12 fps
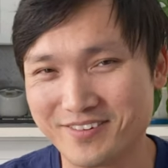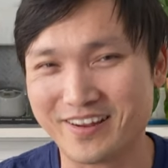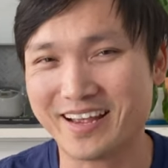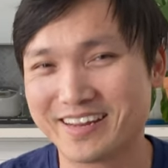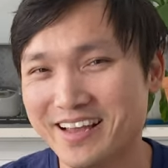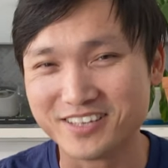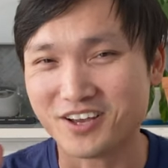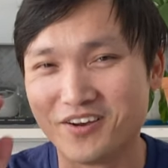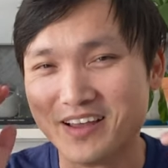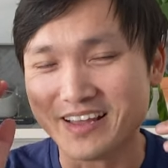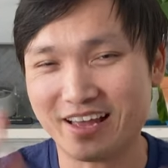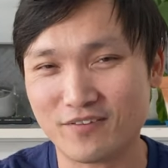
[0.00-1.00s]
Right? So
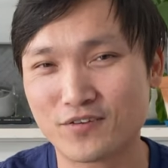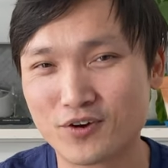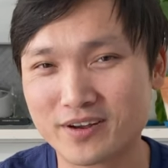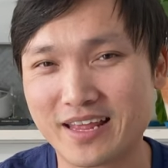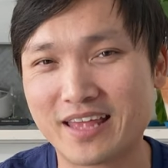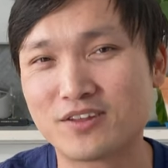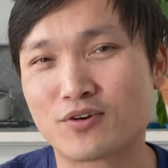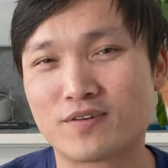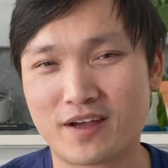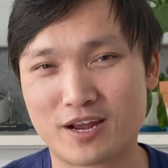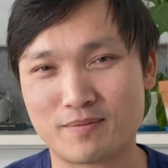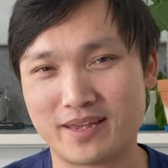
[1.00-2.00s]
if you're in an indoor
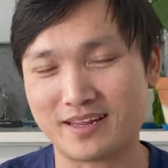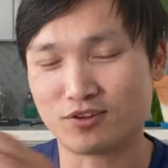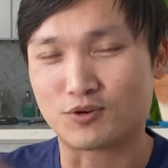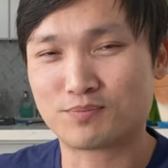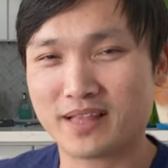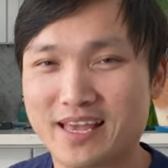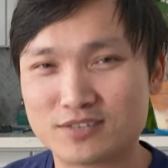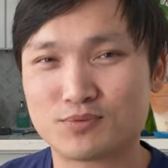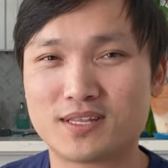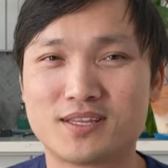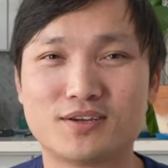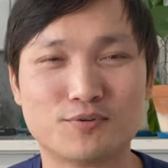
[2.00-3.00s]
environment, your plant is
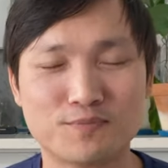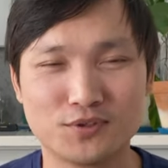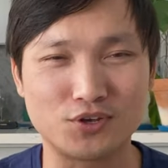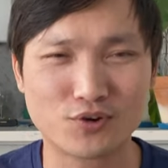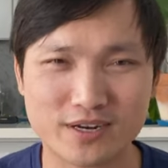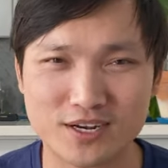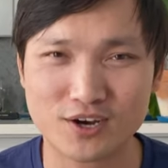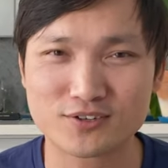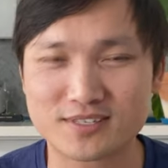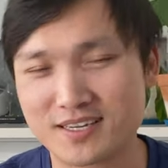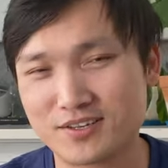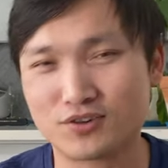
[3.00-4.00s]
with you, you're
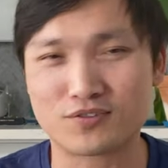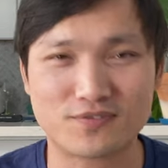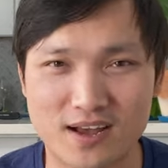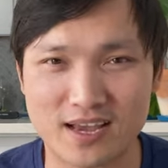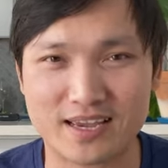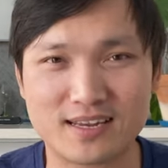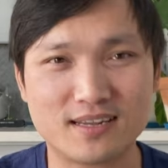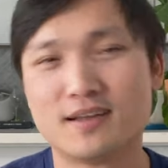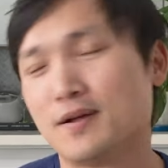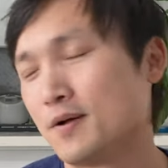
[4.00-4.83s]
cozy, you're fine,